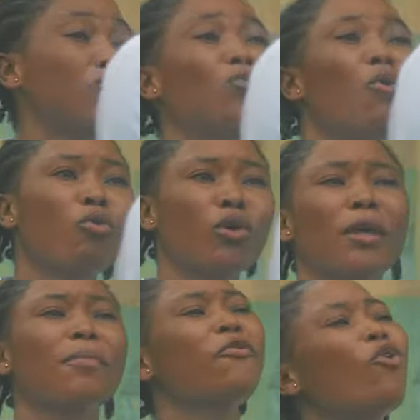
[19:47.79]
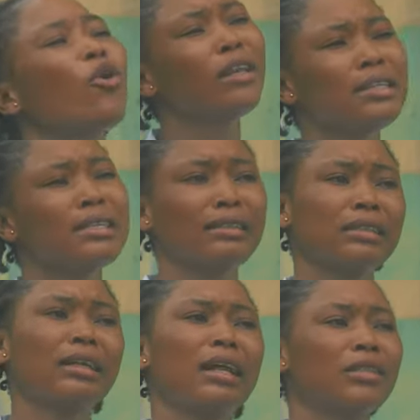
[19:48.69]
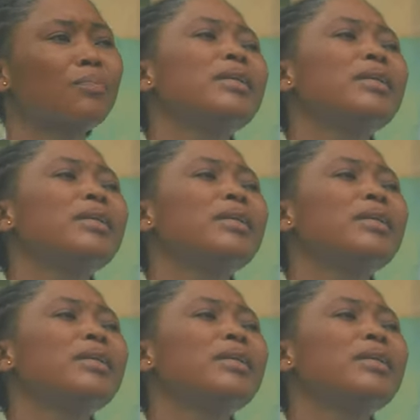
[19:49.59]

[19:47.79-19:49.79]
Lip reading: and do one quickie before going inside the class,